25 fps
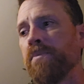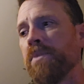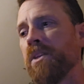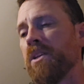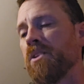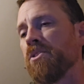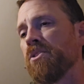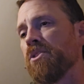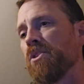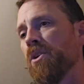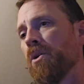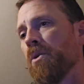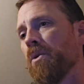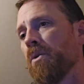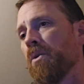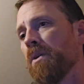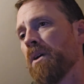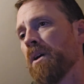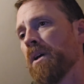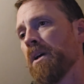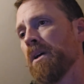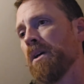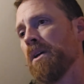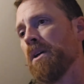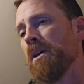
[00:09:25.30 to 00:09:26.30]
So
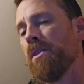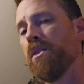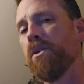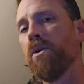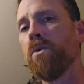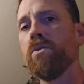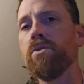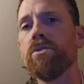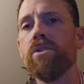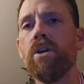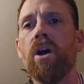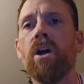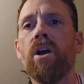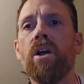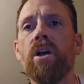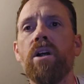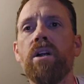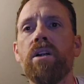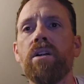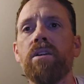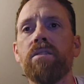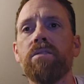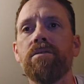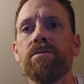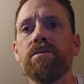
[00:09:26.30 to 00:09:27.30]
those
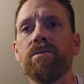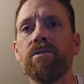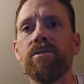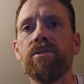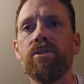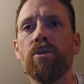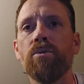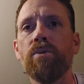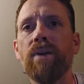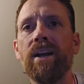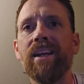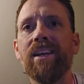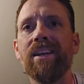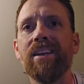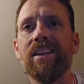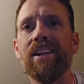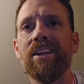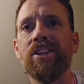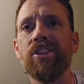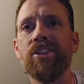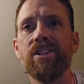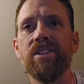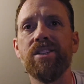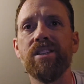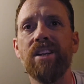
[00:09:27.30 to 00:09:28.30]
are the
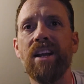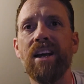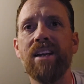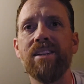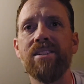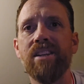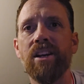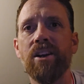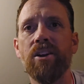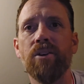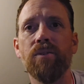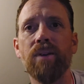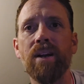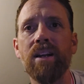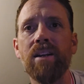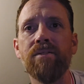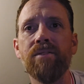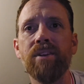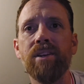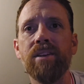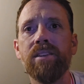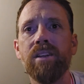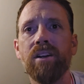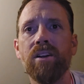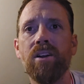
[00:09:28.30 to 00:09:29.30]
regulations that I say are
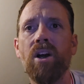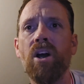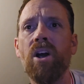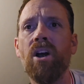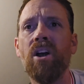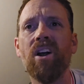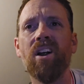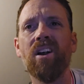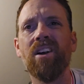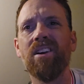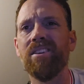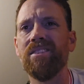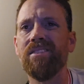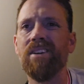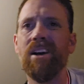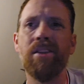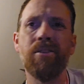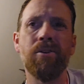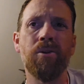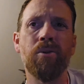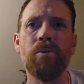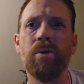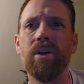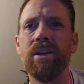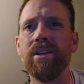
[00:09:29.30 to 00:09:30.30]
relevant. There are
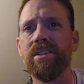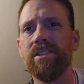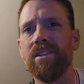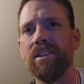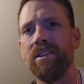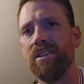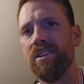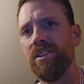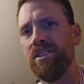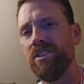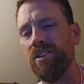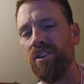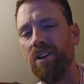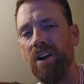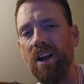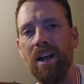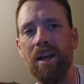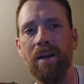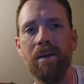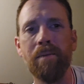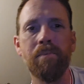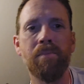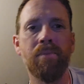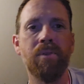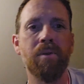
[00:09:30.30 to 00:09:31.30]
other ones that
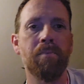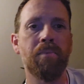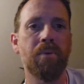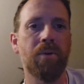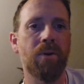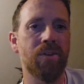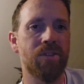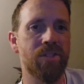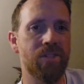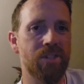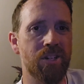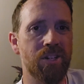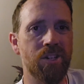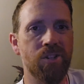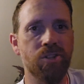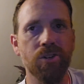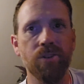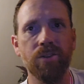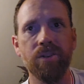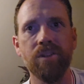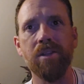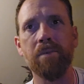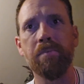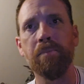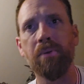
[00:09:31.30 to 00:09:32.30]
describe the
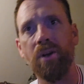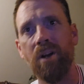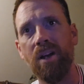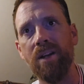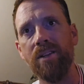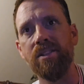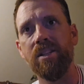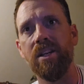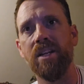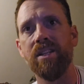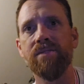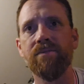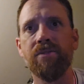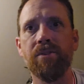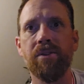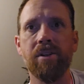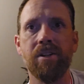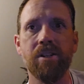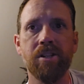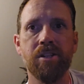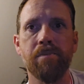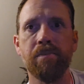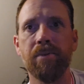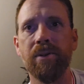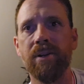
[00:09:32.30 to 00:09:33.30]
procedure and the process for the
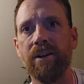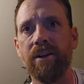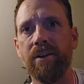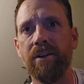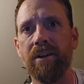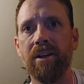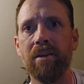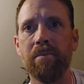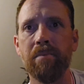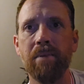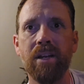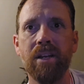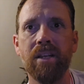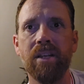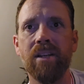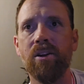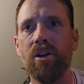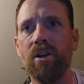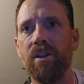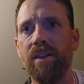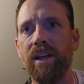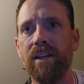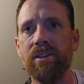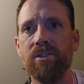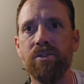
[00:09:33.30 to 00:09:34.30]
disciplinary committee and
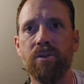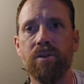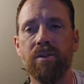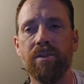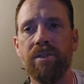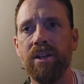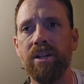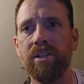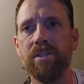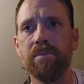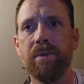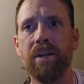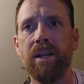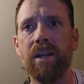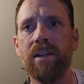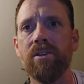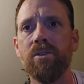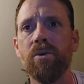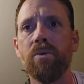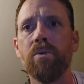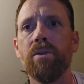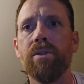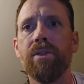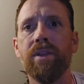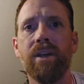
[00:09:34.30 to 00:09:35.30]
all that sort of things, but I
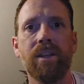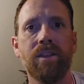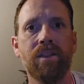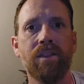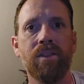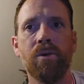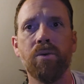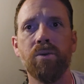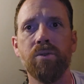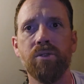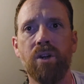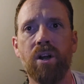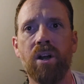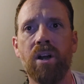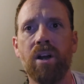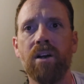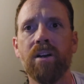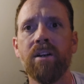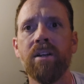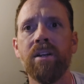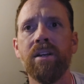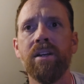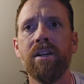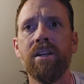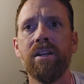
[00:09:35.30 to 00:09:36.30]
don't think those are
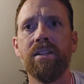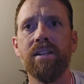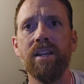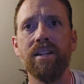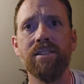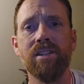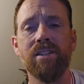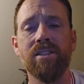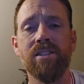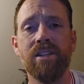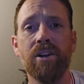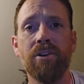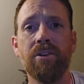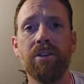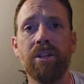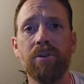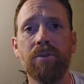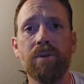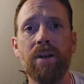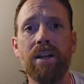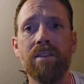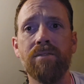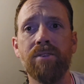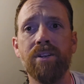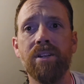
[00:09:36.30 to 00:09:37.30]
necessarily
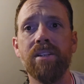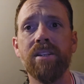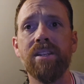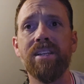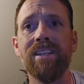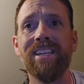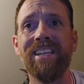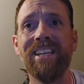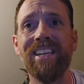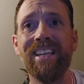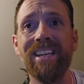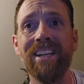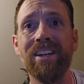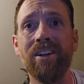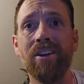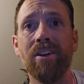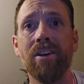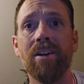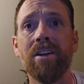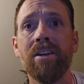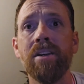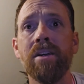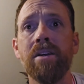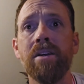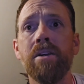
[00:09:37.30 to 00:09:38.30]
relevant here.
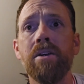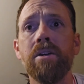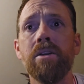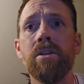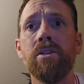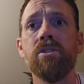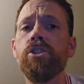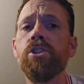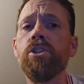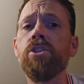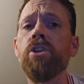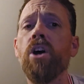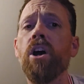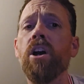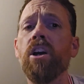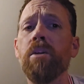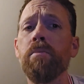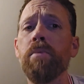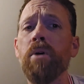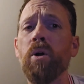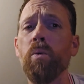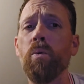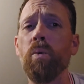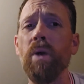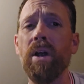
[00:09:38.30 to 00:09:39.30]
So to talk
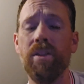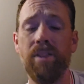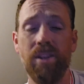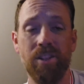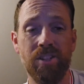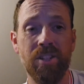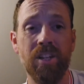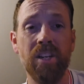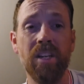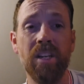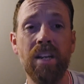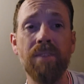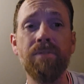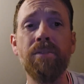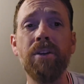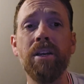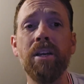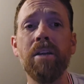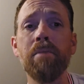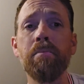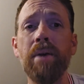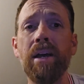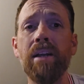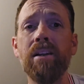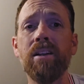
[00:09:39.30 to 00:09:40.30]
about where the
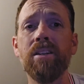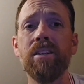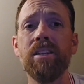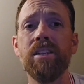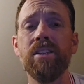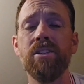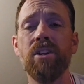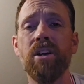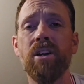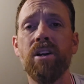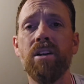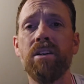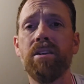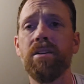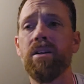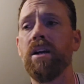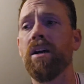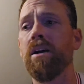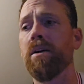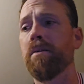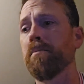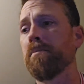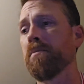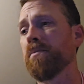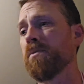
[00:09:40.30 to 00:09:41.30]
significant penalties
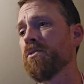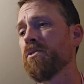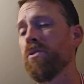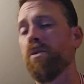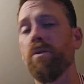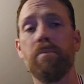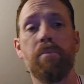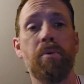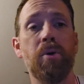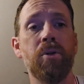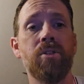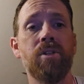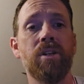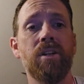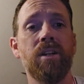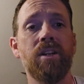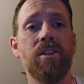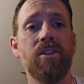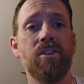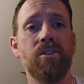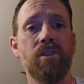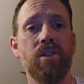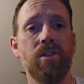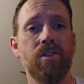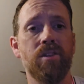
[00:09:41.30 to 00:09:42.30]
are, so it puts it
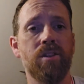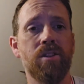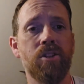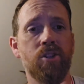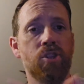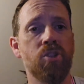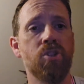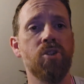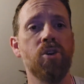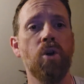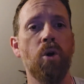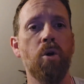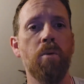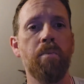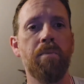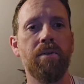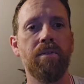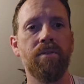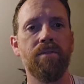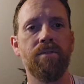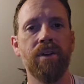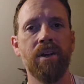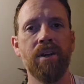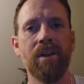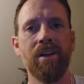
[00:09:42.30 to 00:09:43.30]
into the scope
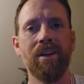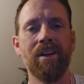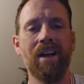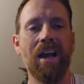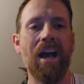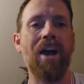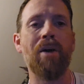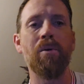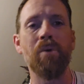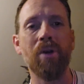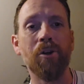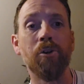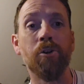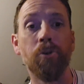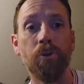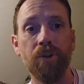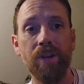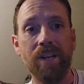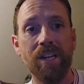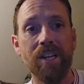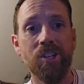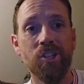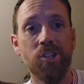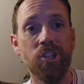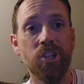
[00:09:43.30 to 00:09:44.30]
of how
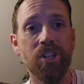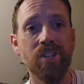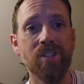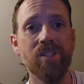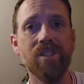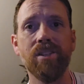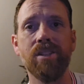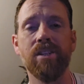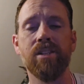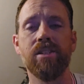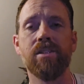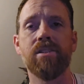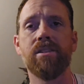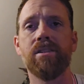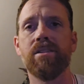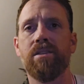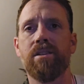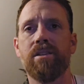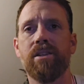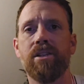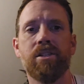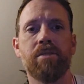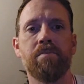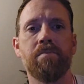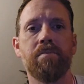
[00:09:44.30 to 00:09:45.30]
egregious
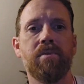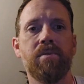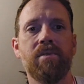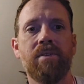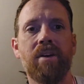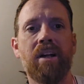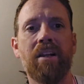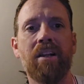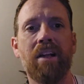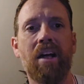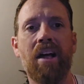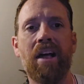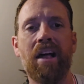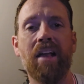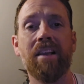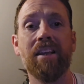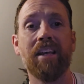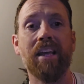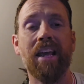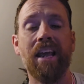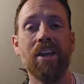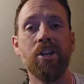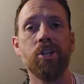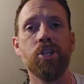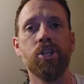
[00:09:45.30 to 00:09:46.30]
this
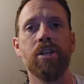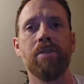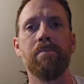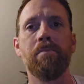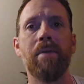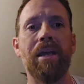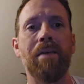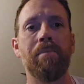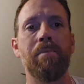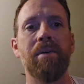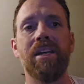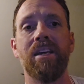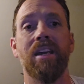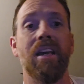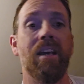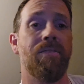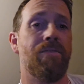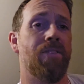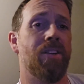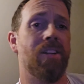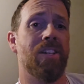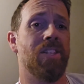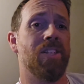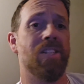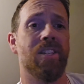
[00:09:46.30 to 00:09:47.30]
allegation may be, if
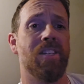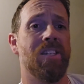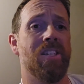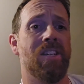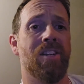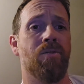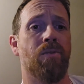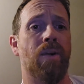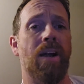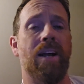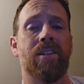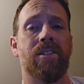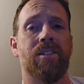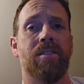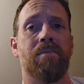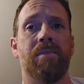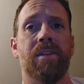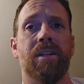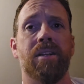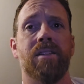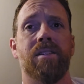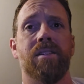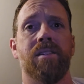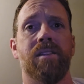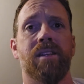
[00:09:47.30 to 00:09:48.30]
it is indeed Wrexham,
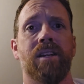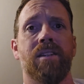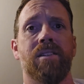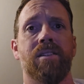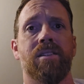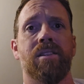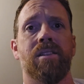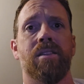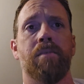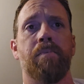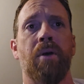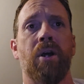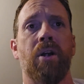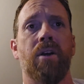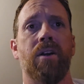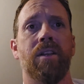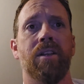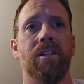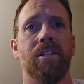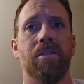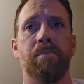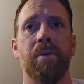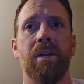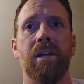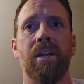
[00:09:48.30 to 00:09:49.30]
that's the party
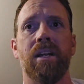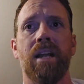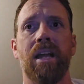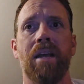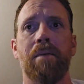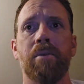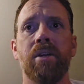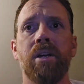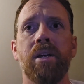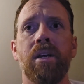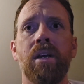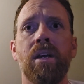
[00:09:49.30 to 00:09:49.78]
that's being named.